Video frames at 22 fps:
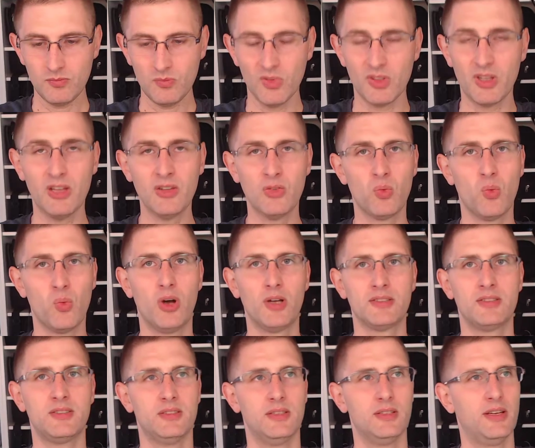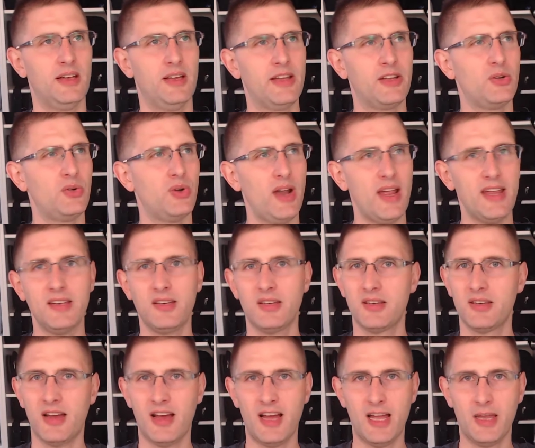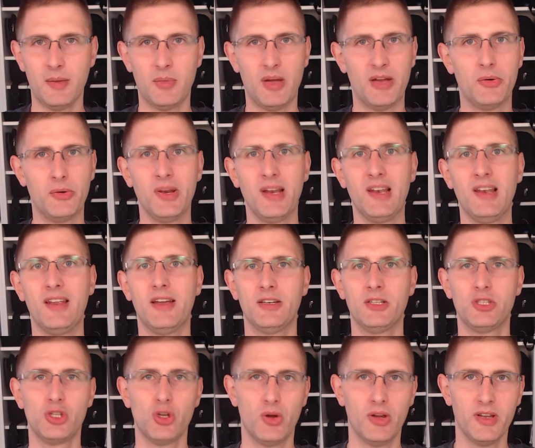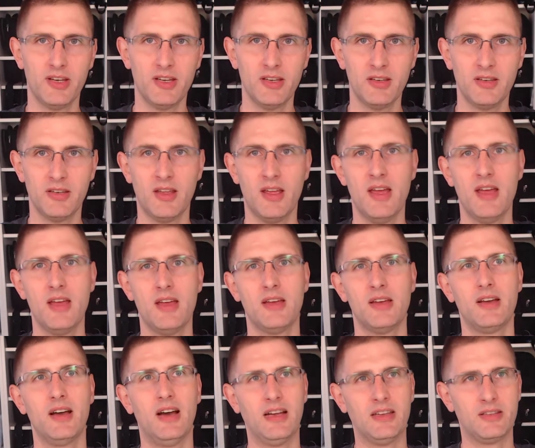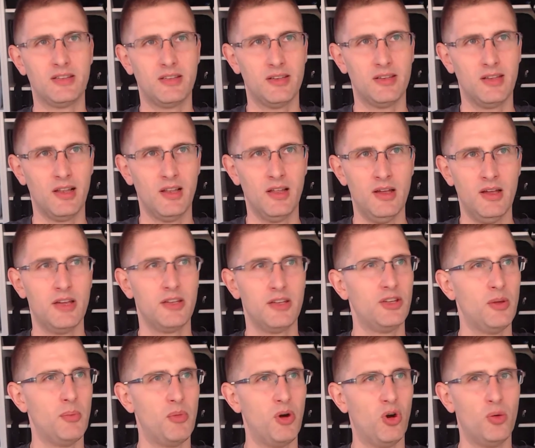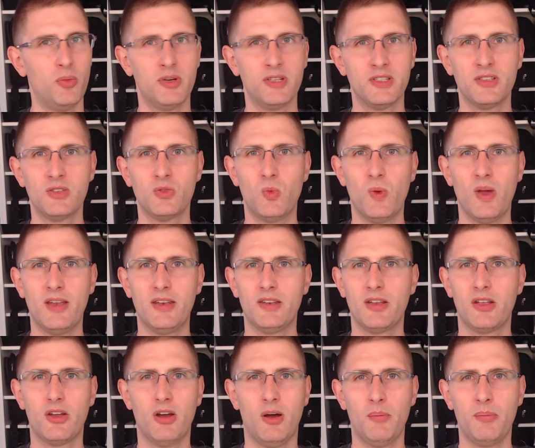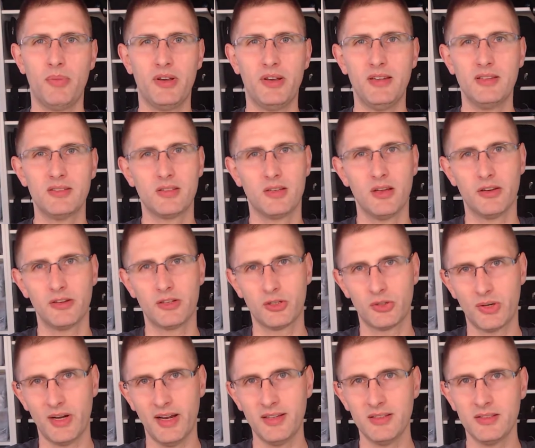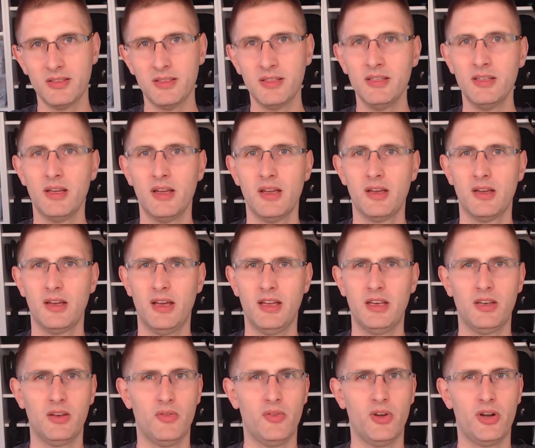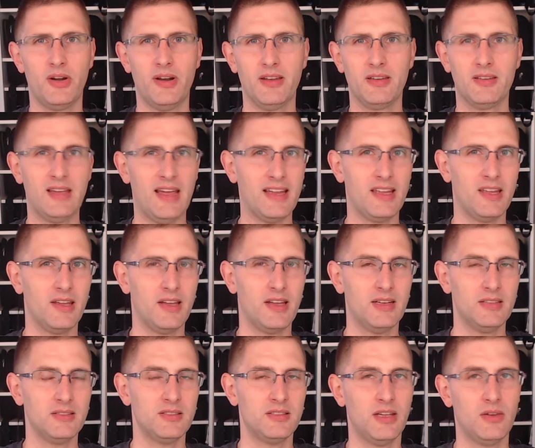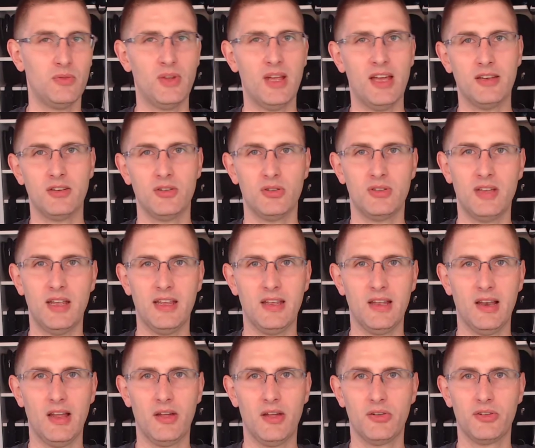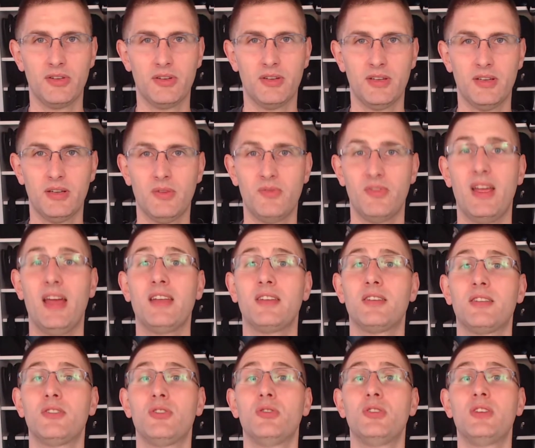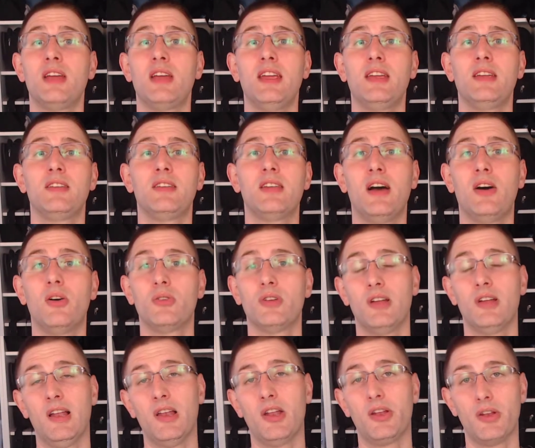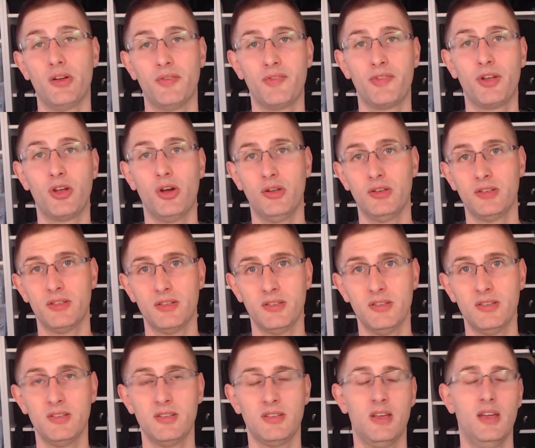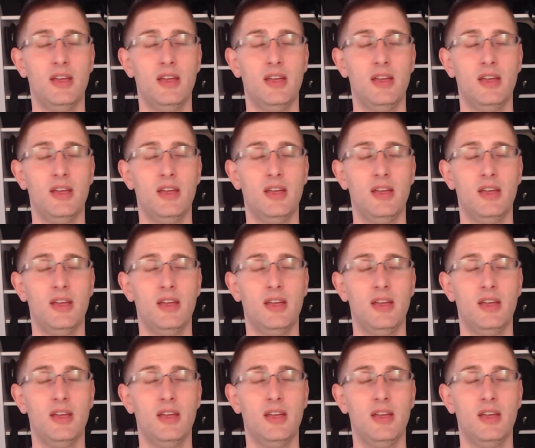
this was a great time. I really enjoyed it until the moment when the companies got crazy and they were attacking us, and we had to take down a lot of content,